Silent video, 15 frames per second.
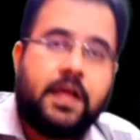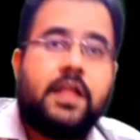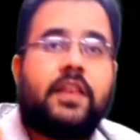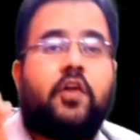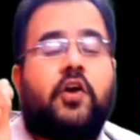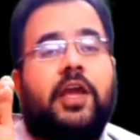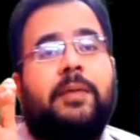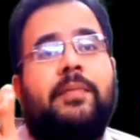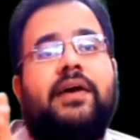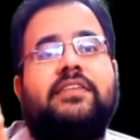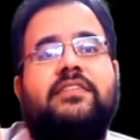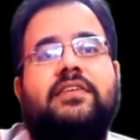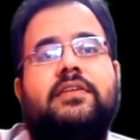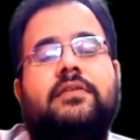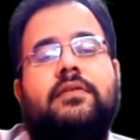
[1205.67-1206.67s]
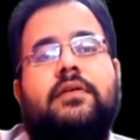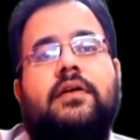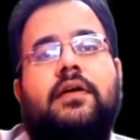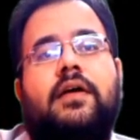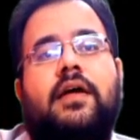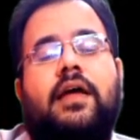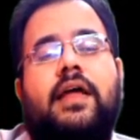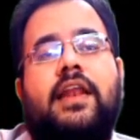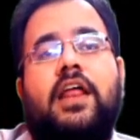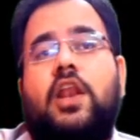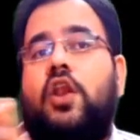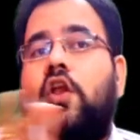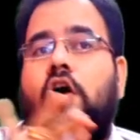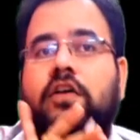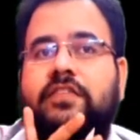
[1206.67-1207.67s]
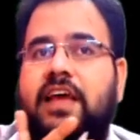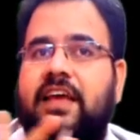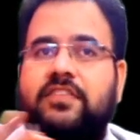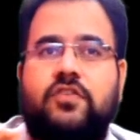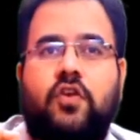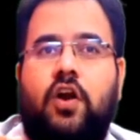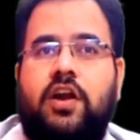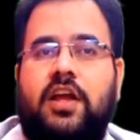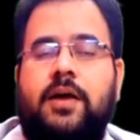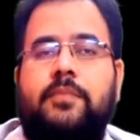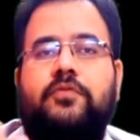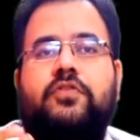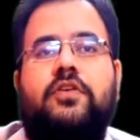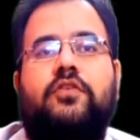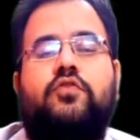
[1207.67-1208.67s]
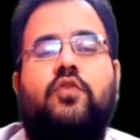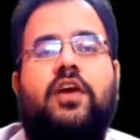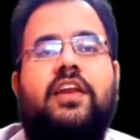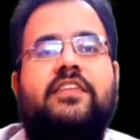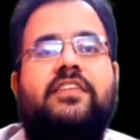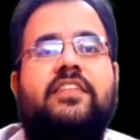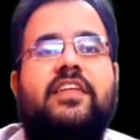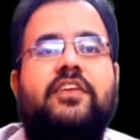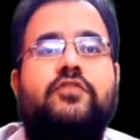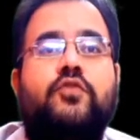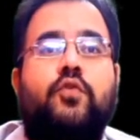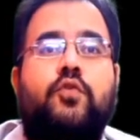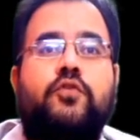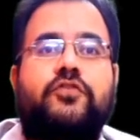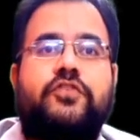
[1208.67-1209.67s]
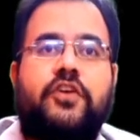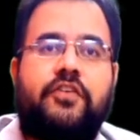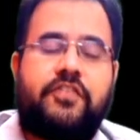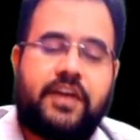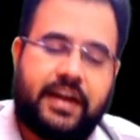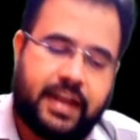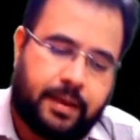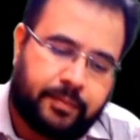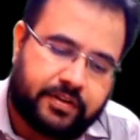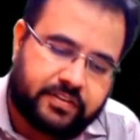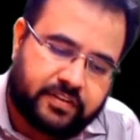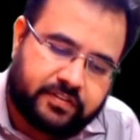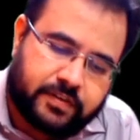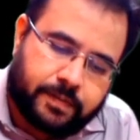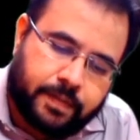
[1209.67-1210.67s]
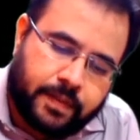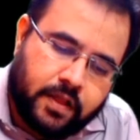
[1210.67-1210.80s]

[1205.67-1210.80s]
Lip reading: Now imagine, and a loss has not come, sir. So can I say there is no question of damages, sir?